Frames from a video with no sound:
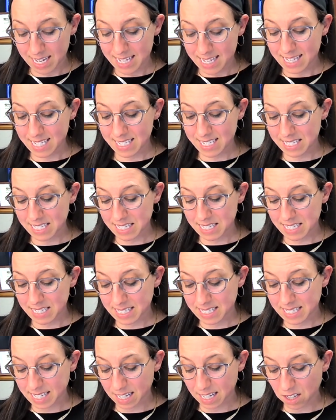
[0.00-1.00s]
This is a
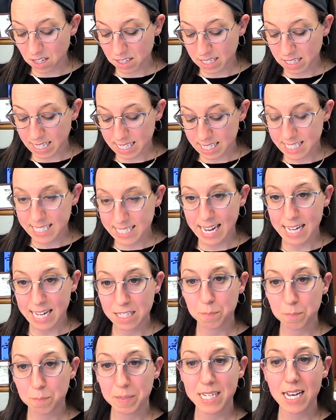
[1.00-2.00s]
skill that
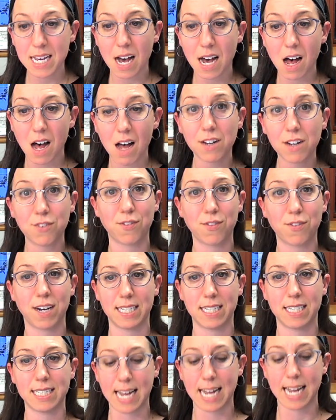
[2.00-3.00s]
extends beyond
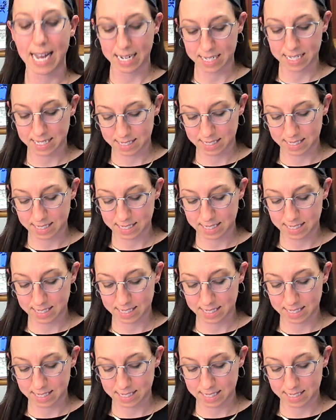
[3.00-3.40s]
written text.